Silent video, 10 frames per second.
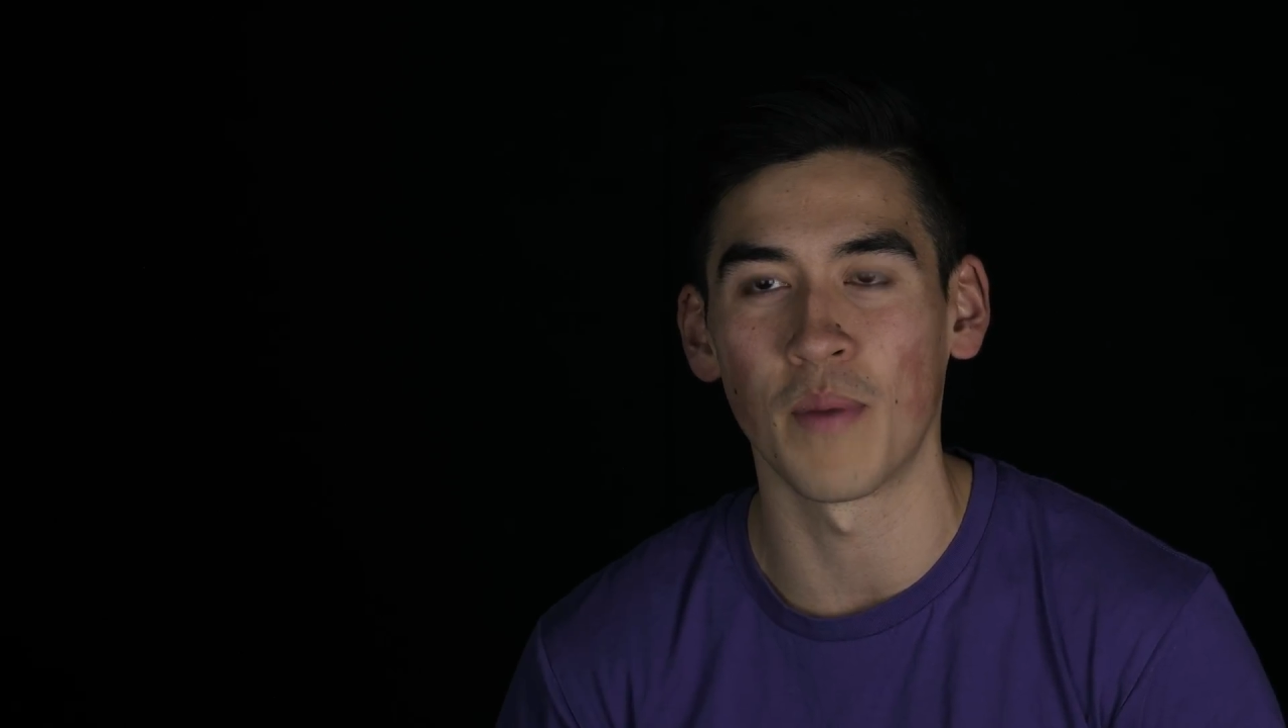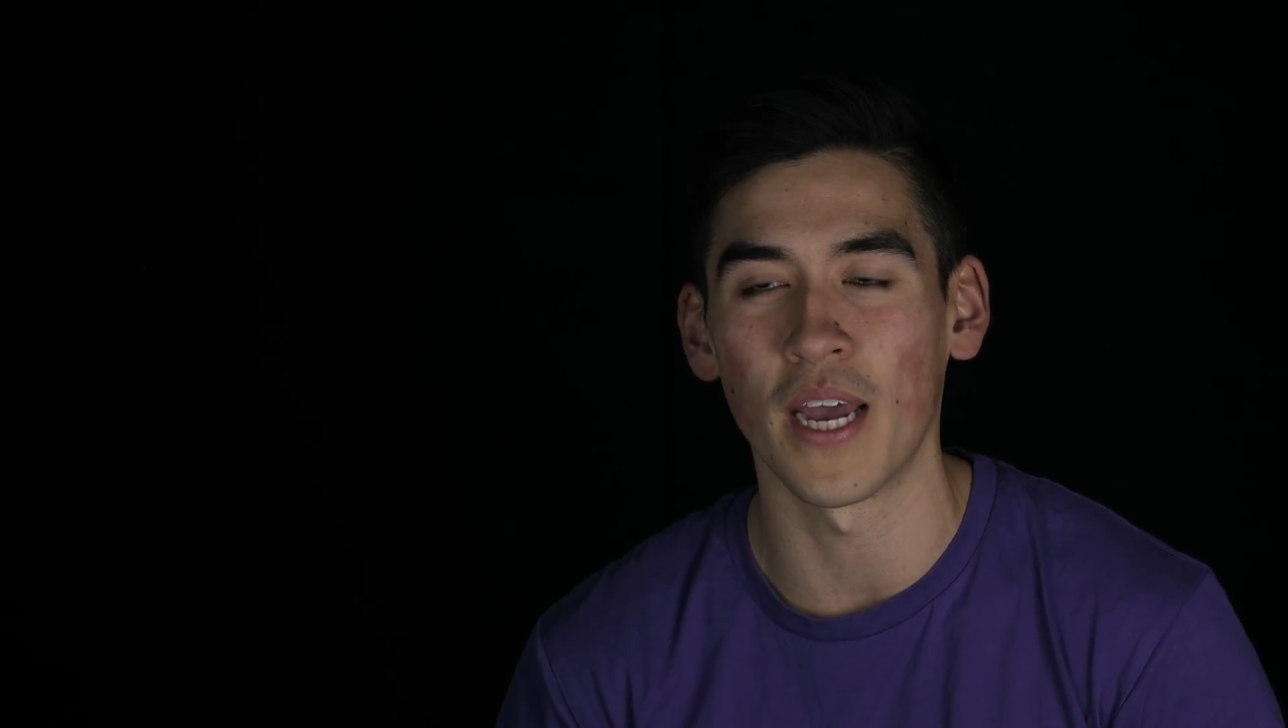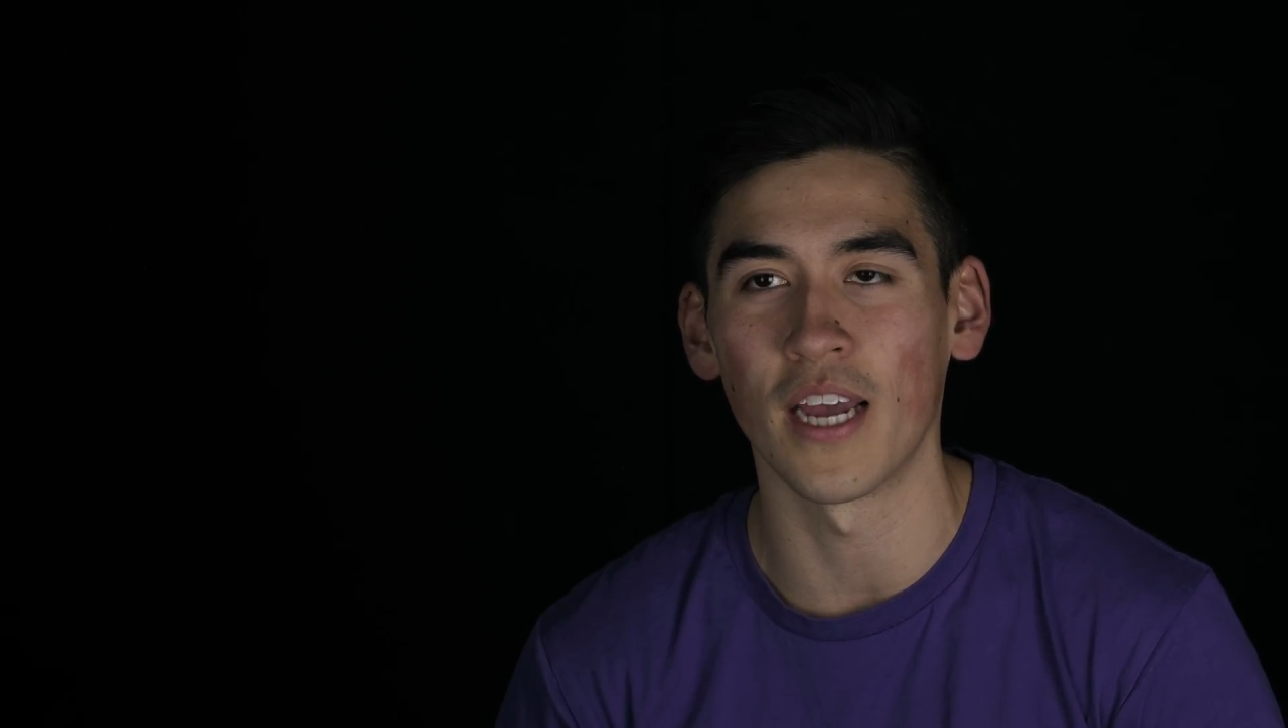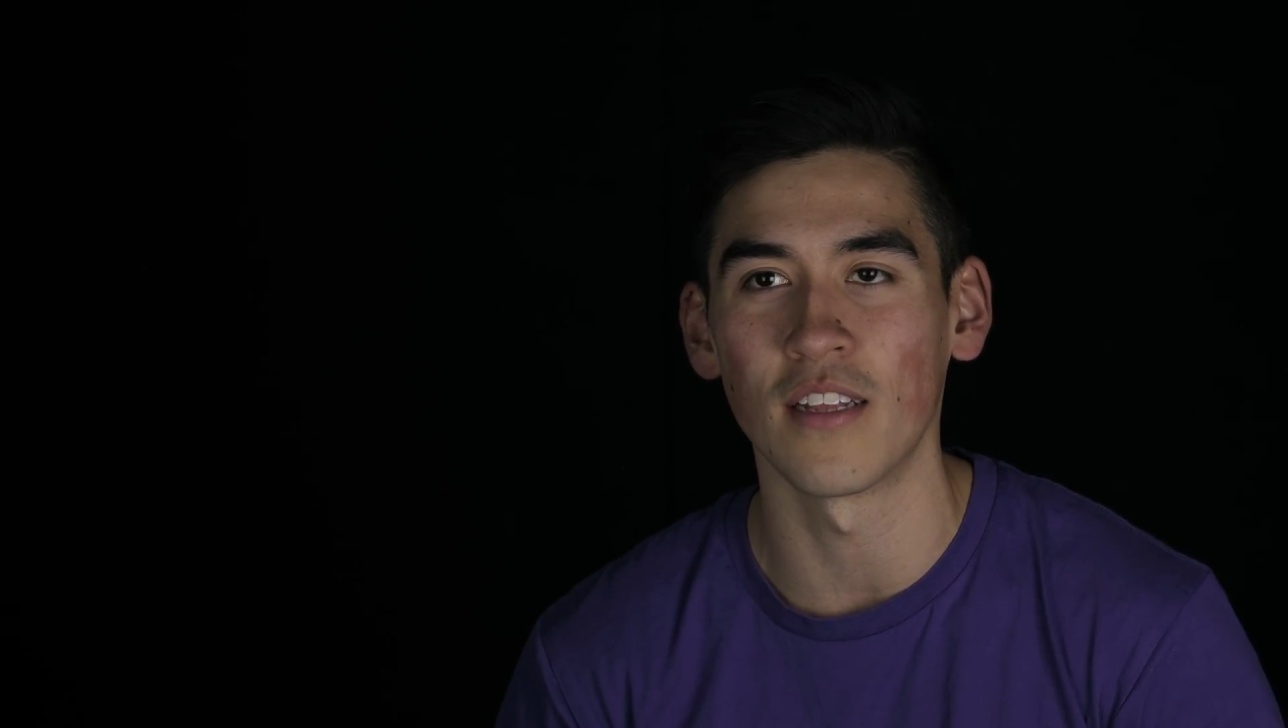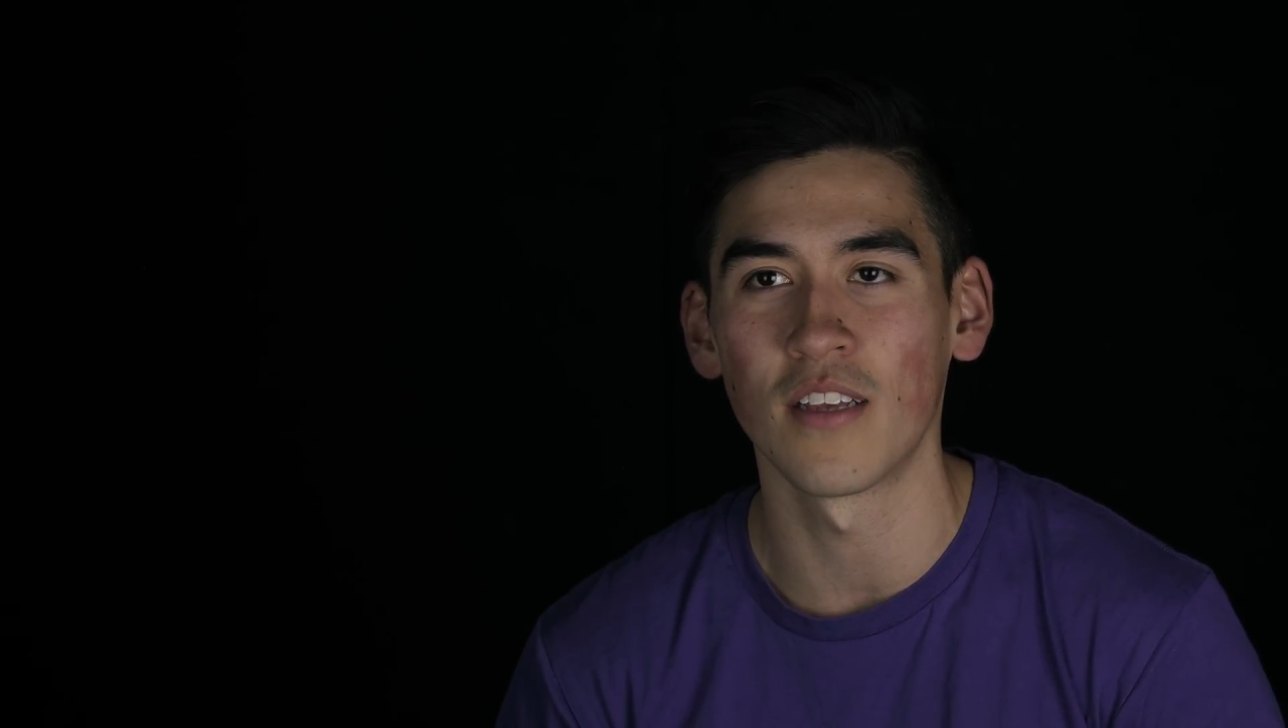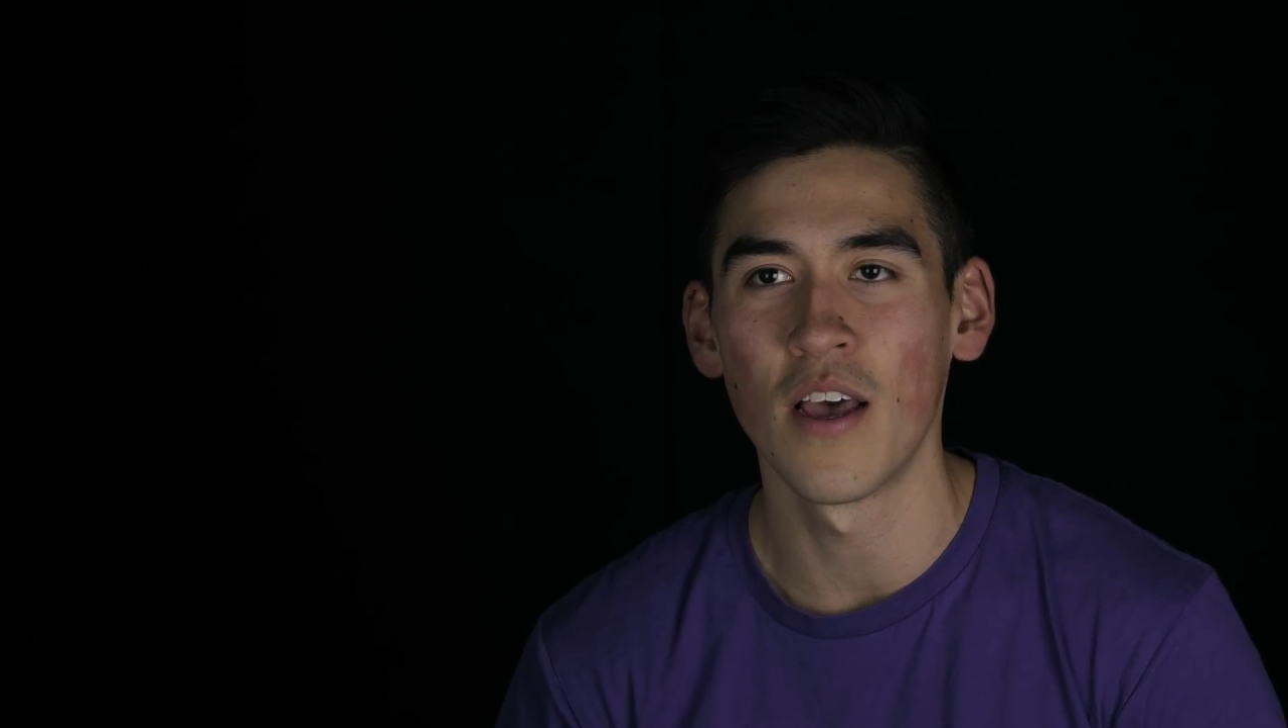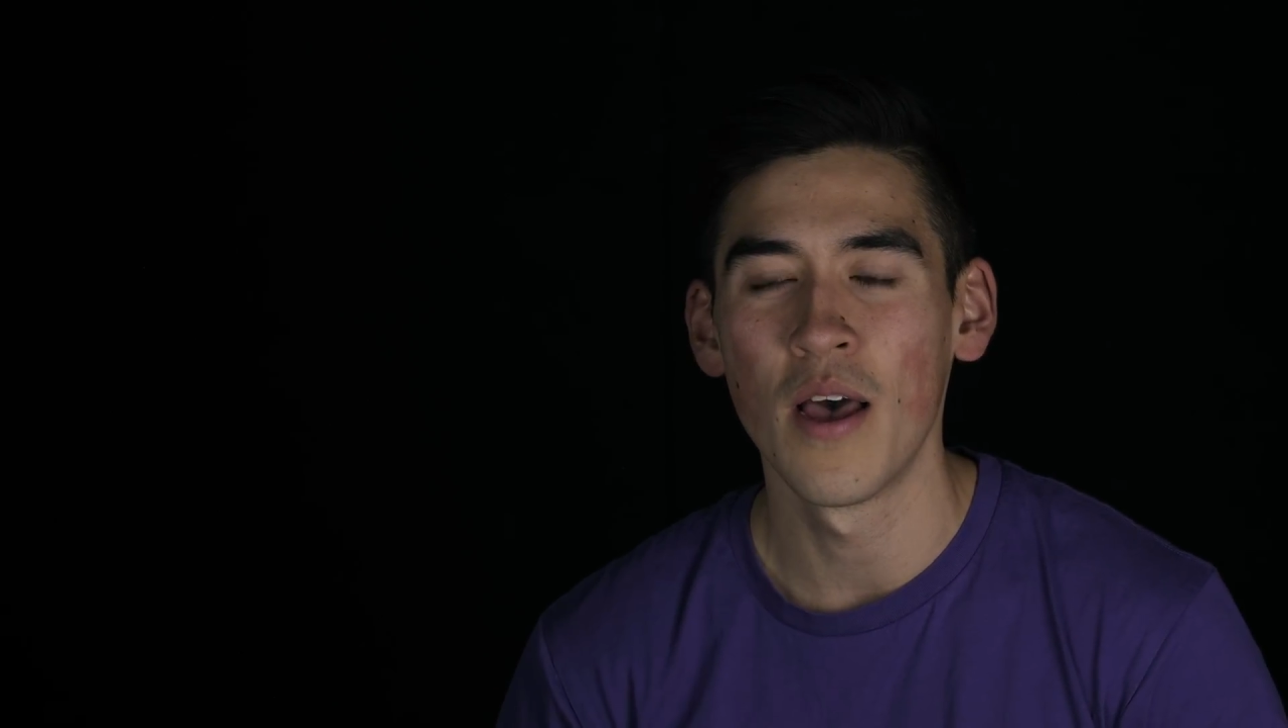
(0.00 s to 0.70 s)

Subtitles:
Pants.